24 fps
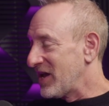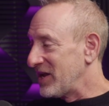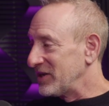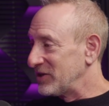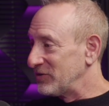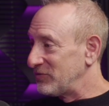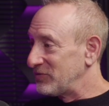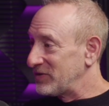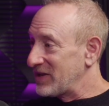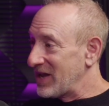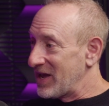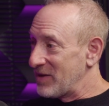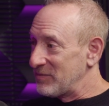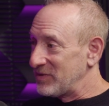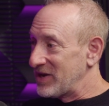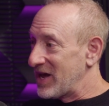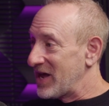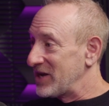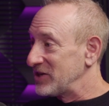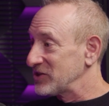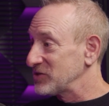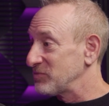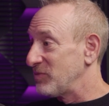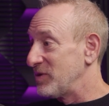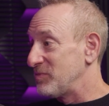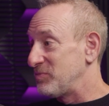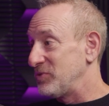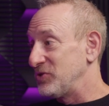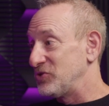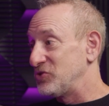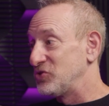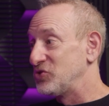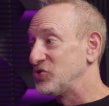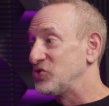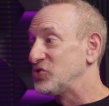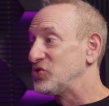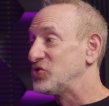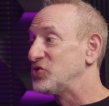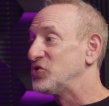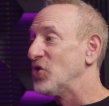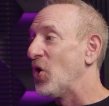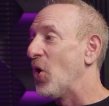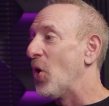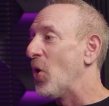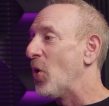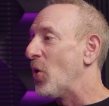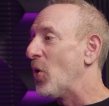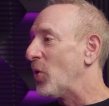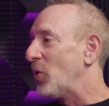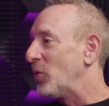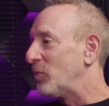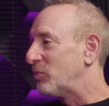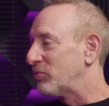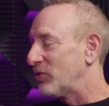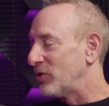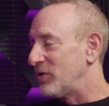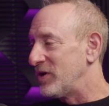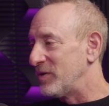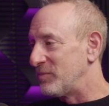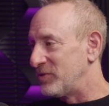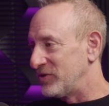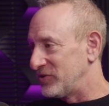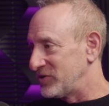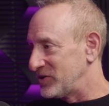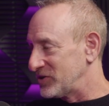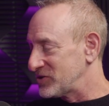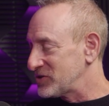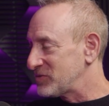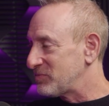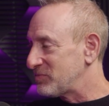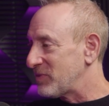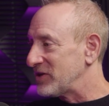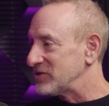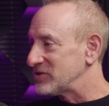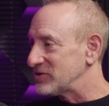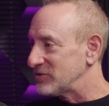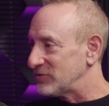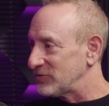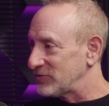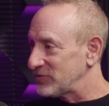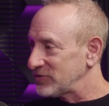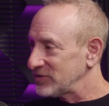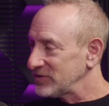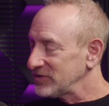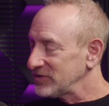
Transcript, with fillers: tag of GAM and AdX might be eh, so that's that's expensive. the thing.